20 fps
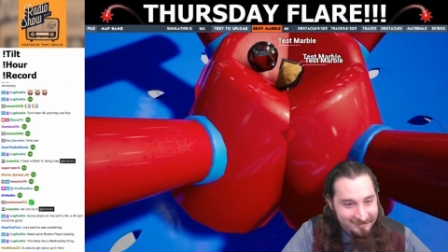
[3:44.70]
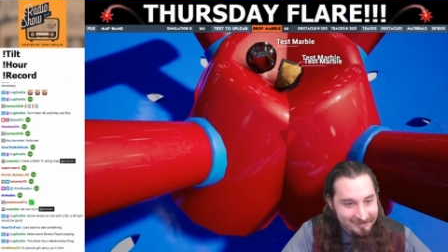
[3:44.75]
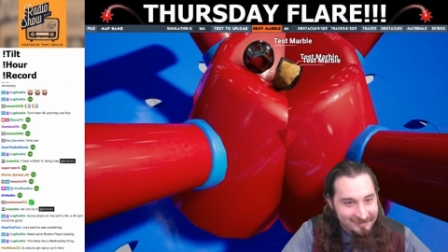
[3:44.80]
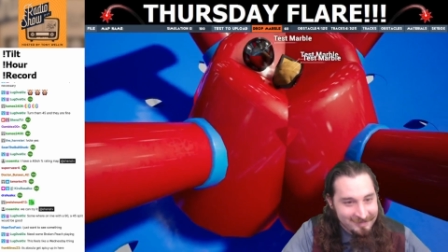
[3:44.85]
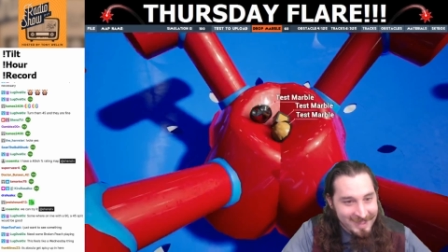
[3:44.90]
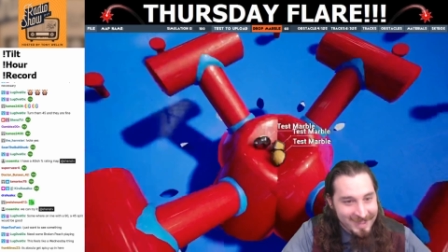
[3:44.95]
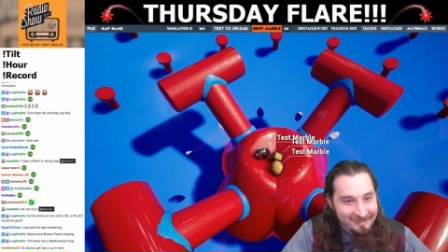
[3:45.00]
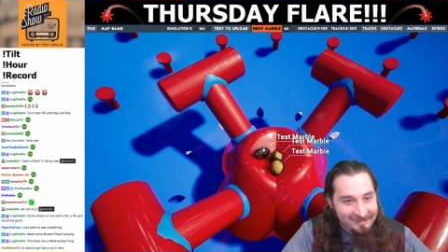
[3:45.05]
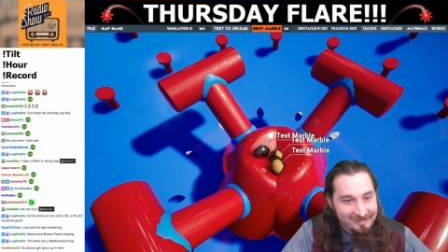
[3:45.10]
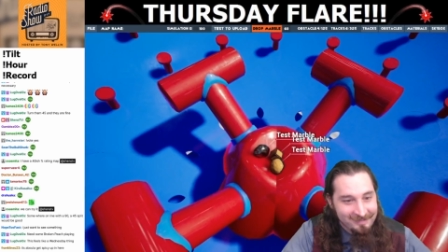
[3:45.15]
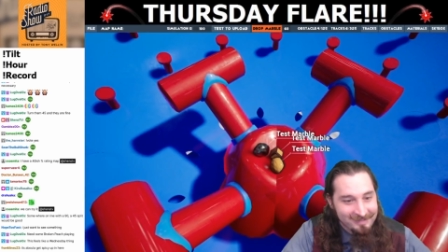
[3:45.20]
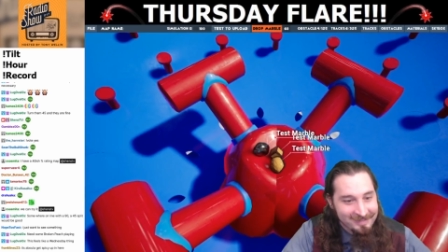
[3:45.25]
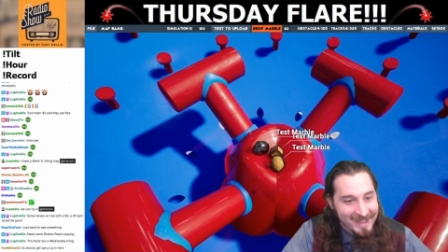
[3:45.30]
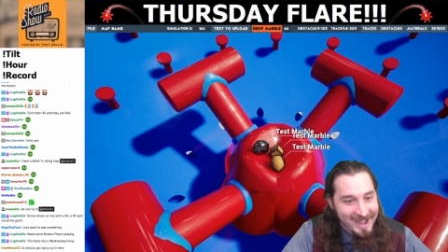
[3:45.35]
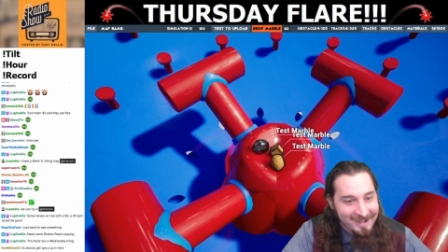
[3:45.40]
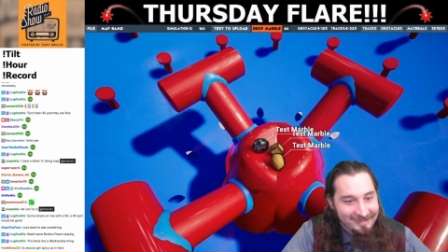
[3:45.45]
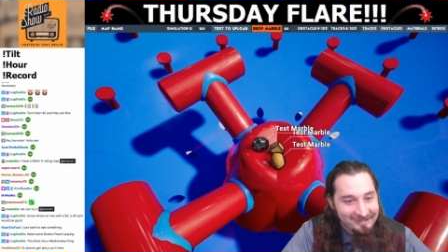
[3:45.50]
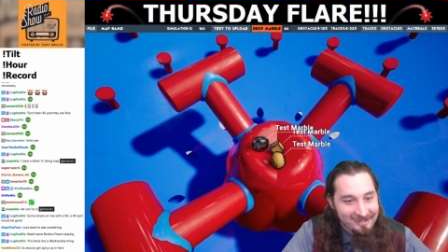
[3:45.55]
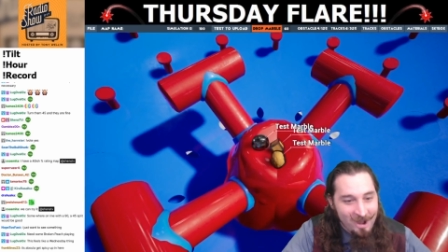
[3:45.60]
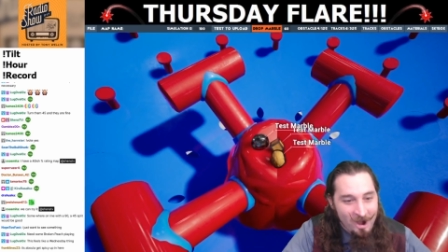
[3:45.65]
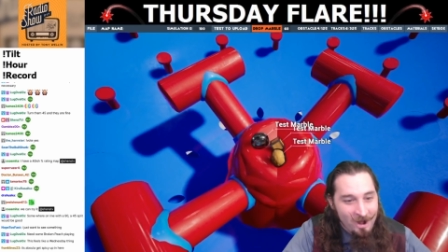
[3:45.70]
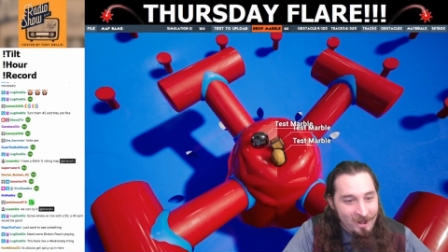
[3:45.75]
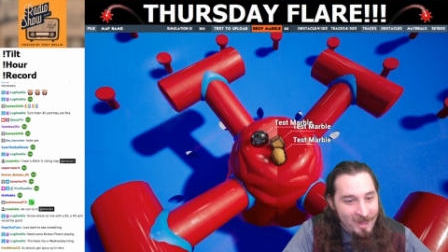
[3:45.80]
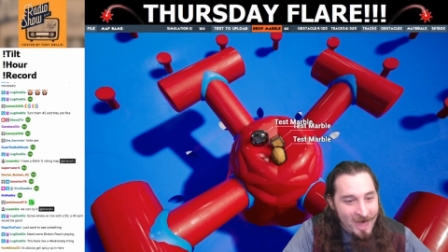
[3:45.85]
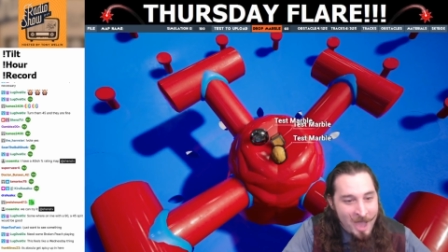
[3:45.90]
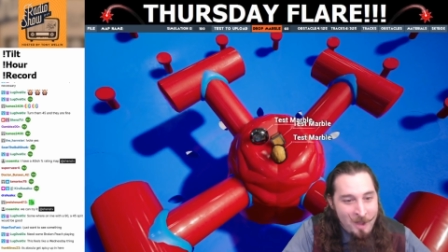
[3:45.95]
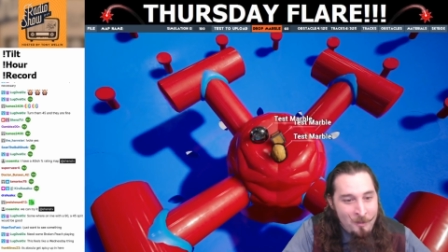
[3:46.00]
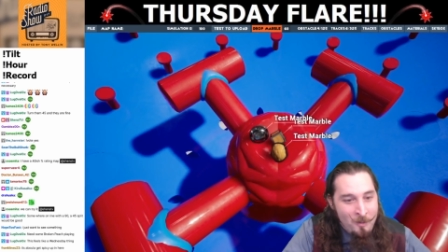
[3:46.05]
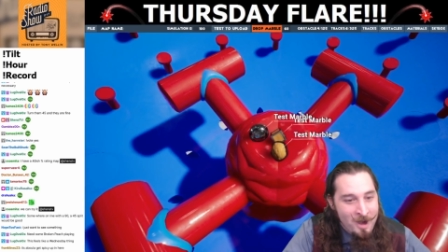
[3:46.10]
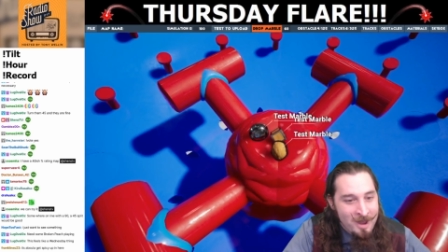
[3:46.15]
that's that's all
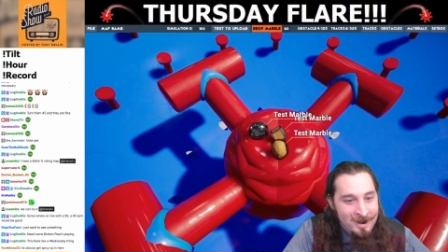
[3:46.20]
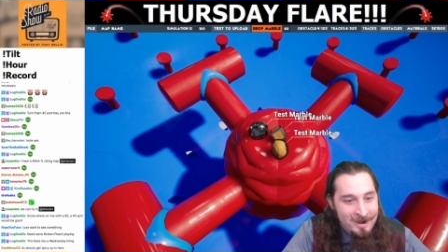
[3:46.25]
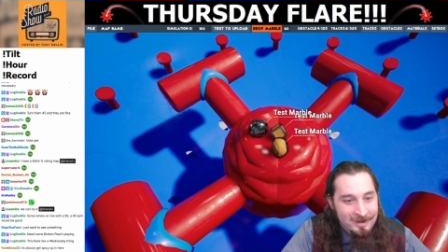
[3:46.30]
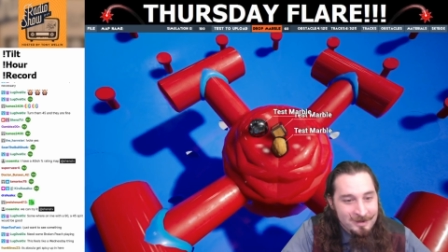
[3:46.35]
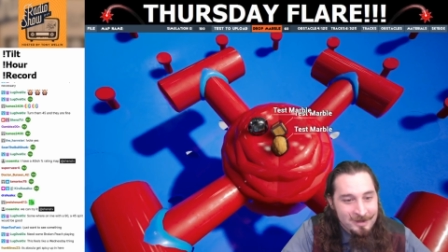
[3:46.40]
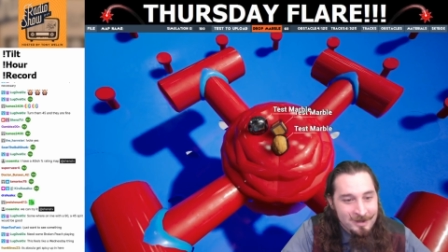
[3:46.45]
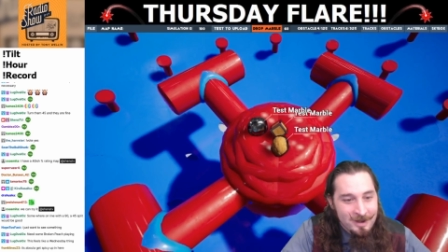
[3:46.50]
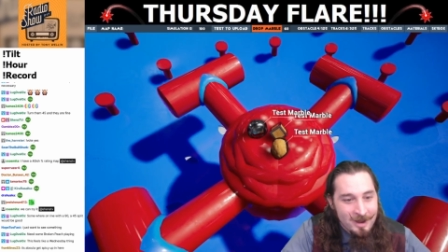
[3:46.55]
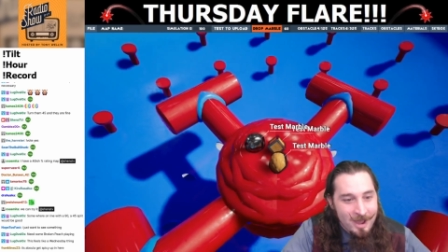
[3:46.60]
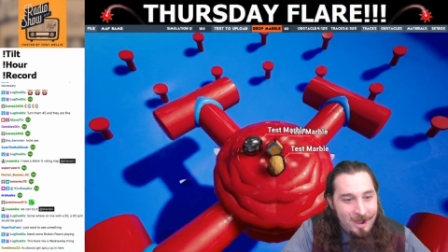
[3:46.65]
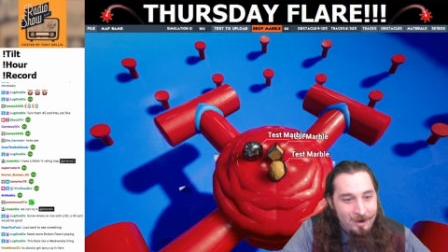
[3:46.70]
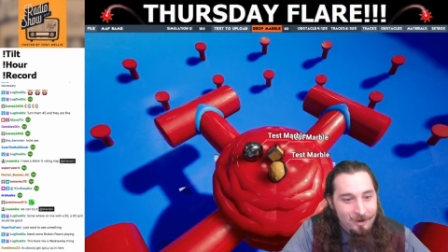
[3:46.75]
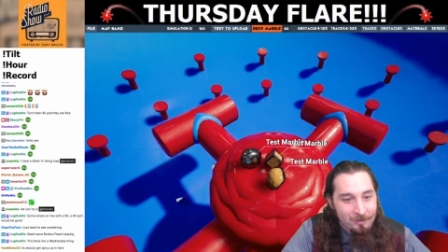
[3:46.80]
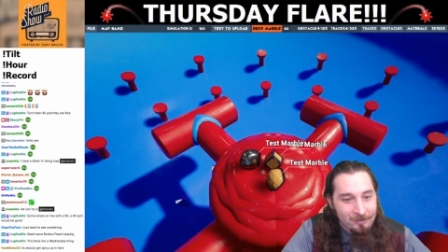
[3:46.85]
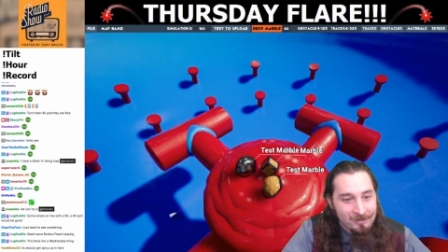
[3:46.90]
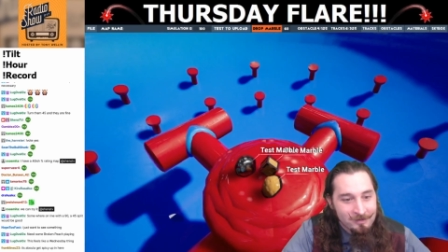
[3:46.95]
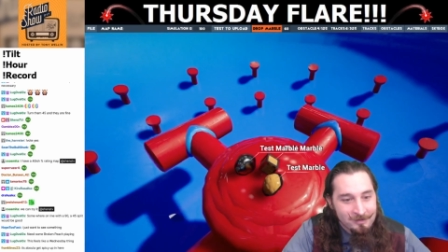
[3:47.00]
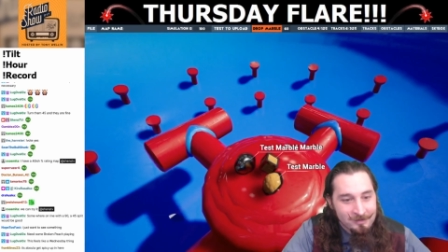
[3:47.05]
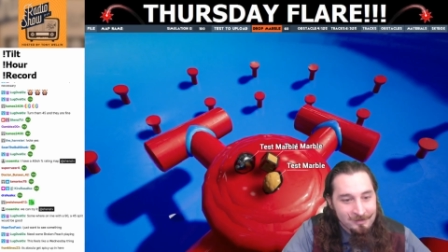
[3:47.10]
I wanted to know.